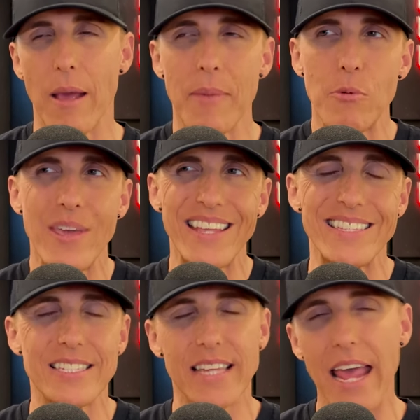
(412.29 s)
I mean, we
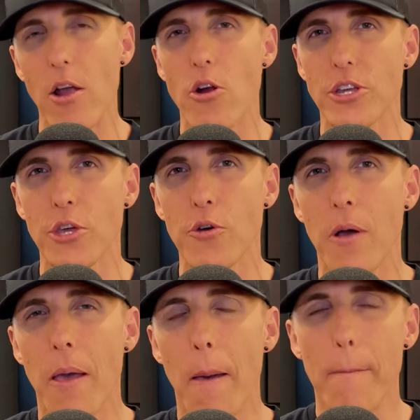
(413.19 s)
could say argue,
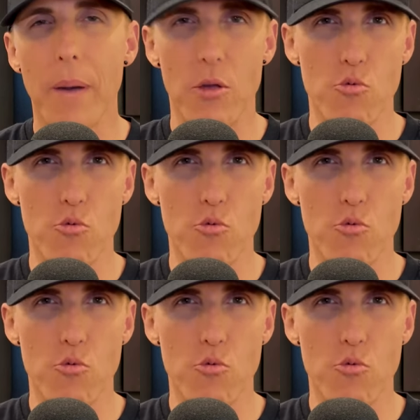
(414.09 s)
but